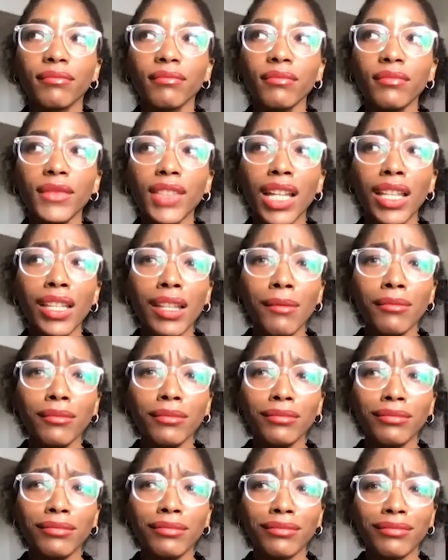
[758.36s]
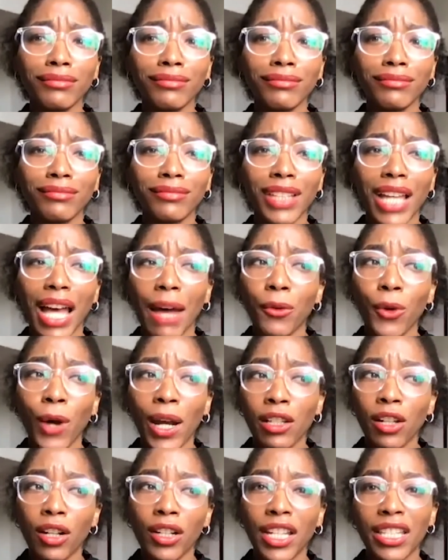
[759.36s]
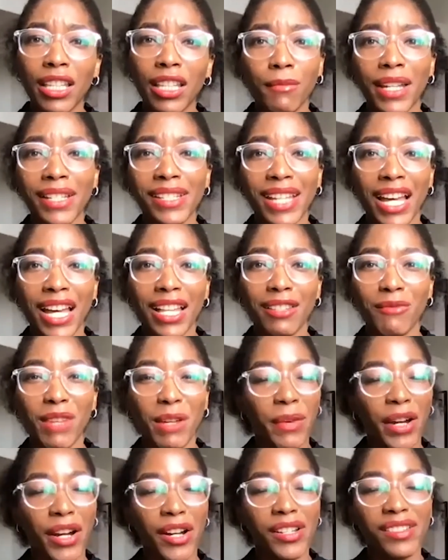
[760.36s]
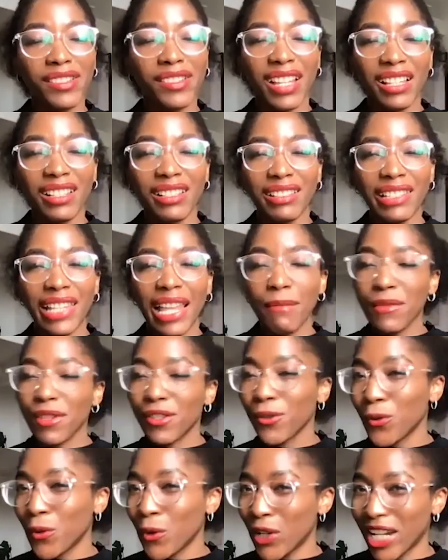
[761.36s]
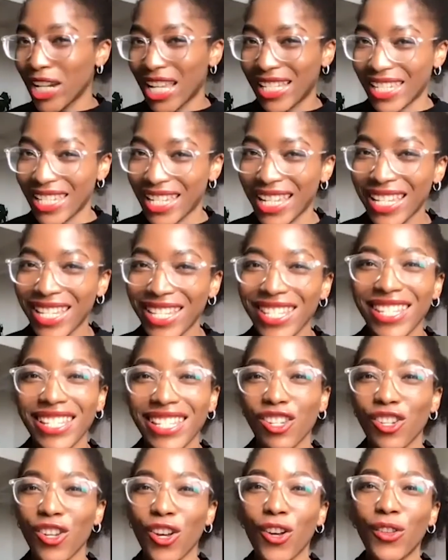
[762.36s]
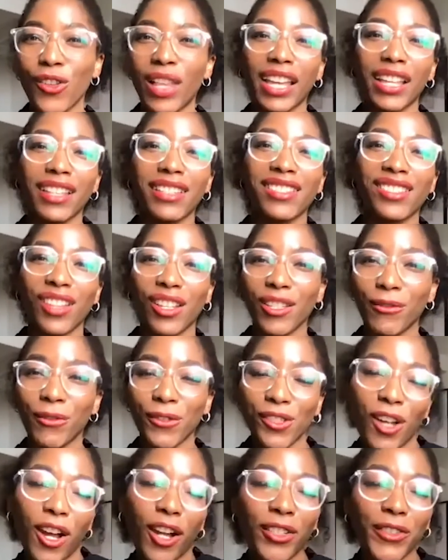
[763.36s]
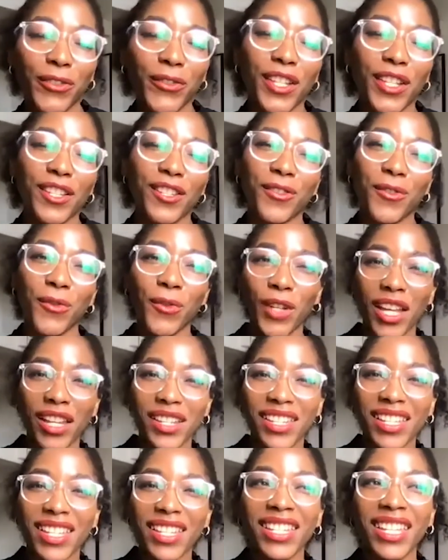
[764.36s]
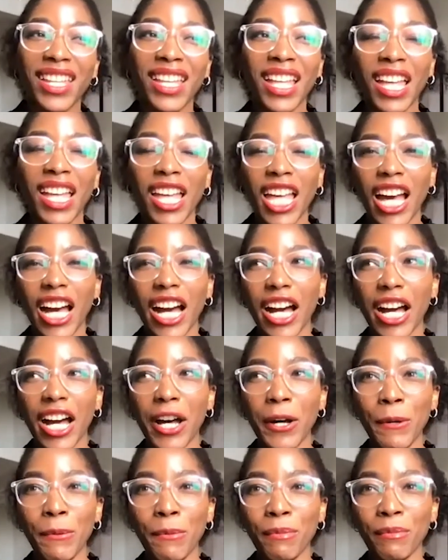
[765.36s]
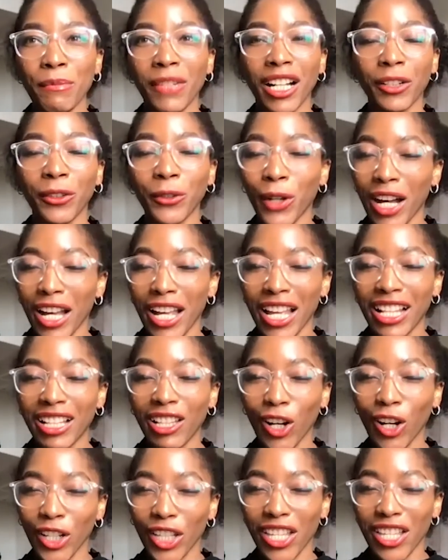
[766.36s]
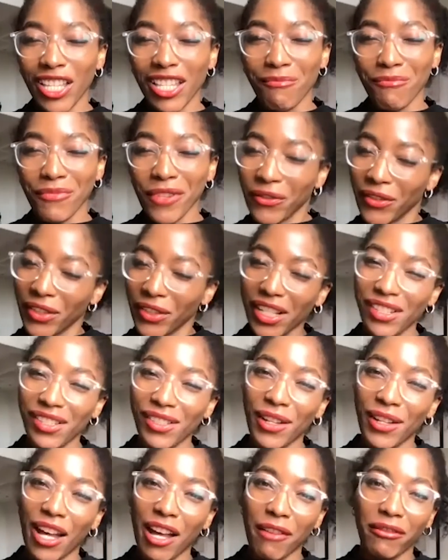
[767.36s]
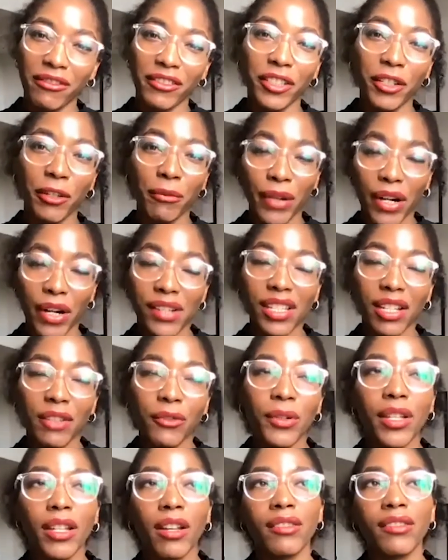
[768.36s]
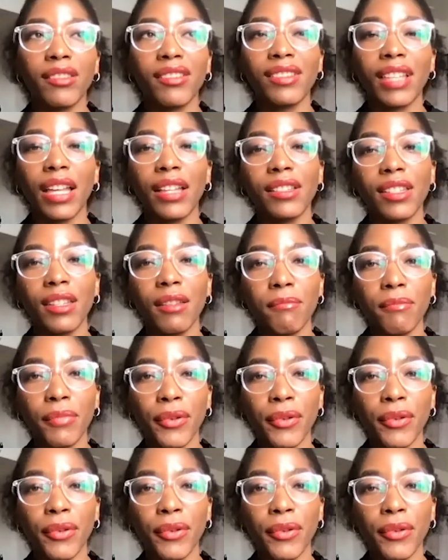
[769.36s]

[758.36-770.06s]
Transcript: And I'm quite lucky that my parents let me do what I did, like study photography, do what I did. I'm quite lucky and privileged to have, parents that create understanding.